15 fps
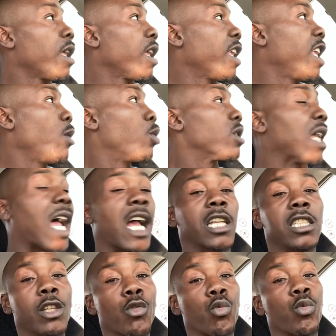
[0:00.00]
He was
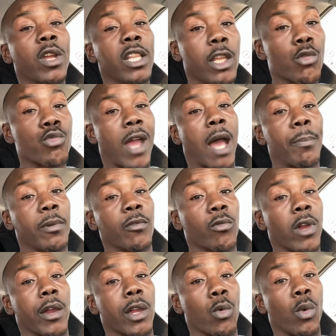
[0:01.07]
actually really rapping
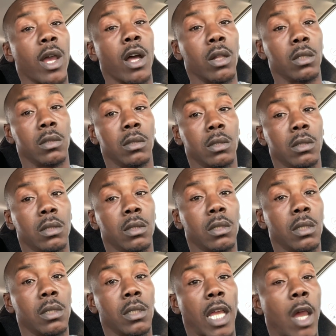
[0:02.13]
very well.
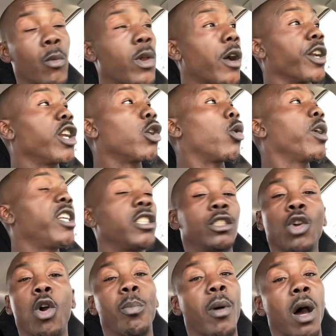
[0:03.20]
And we already know he's
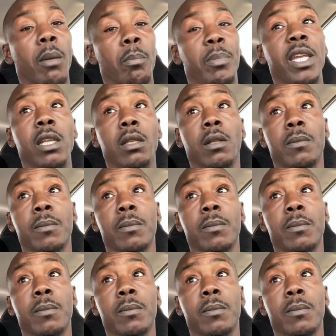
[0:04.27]
dope on beat.